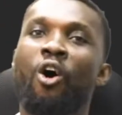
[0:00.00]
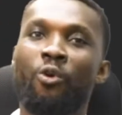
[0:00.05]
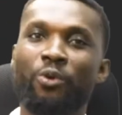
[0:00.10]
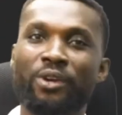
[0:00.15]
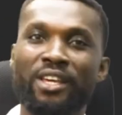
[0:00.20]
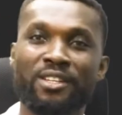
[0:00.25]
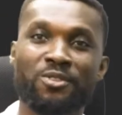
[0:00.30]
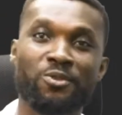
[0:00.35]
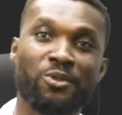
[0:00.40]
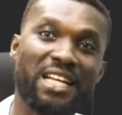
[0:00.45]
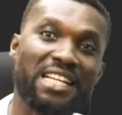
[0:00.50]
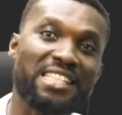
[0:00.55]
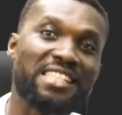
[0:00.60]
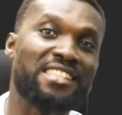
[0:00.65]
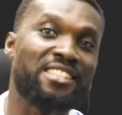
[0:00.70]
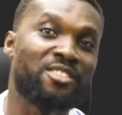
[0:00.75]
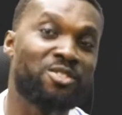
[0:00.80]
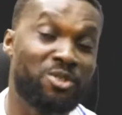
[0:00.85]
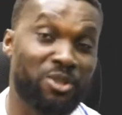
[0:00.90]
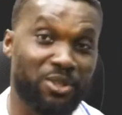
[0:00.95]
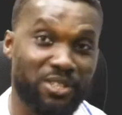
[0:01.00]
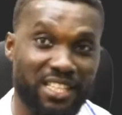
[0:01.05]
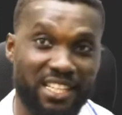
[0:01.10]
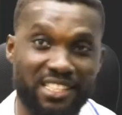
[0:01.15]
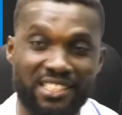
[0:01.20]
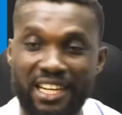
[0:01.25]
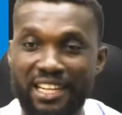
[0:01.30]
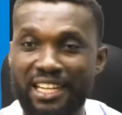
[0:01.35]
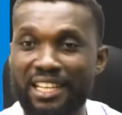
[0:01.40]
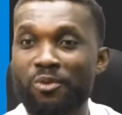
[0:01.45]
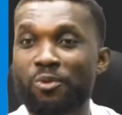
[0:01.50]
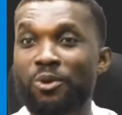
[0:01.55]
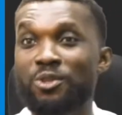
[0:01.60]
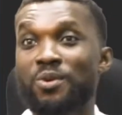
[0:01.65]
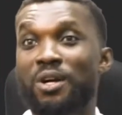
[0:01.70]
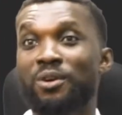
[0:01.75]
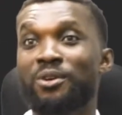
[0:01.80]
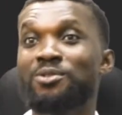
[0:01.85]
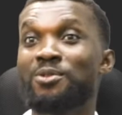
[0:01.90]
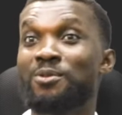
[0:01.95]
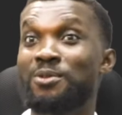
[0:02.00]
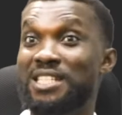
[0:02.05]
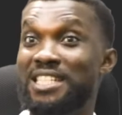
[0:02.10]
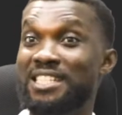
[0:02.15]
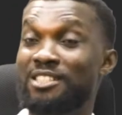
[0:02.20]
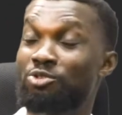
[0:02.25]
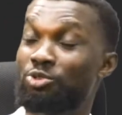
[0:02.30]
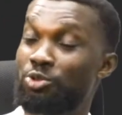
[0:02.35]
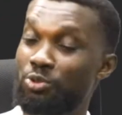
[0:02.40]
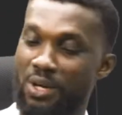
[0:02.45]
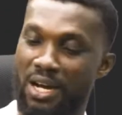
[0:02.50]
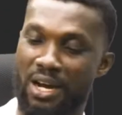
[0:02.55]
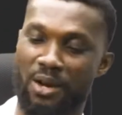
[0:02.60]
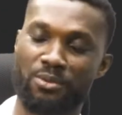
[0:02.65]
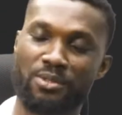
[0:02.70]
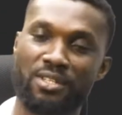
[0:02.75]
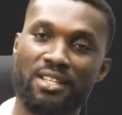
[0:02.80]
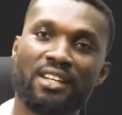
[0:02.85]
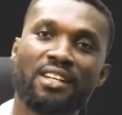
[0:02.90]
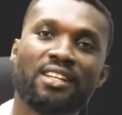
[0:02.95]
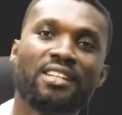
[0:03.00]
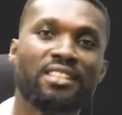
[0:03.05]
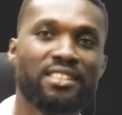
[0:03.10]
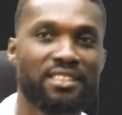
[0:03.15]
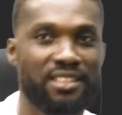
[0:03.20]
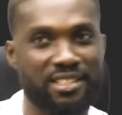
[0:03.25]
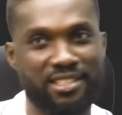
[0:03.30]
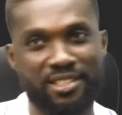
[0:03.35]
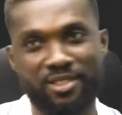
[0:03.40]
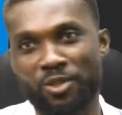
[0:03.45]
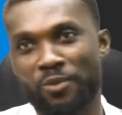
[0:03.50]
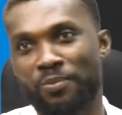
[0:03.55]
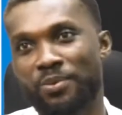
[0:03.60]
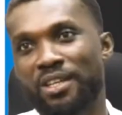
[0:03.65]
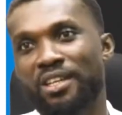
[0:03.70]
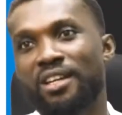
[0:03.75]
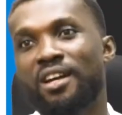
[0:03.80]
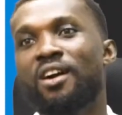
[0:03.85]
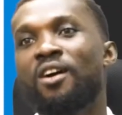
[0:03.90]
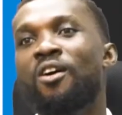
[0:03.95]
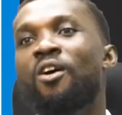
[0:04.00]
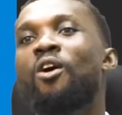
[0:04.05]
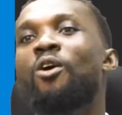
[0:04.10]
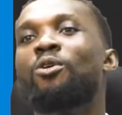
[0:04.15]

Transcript: Okay, so that is just exactly what we are going to see throughout this topic.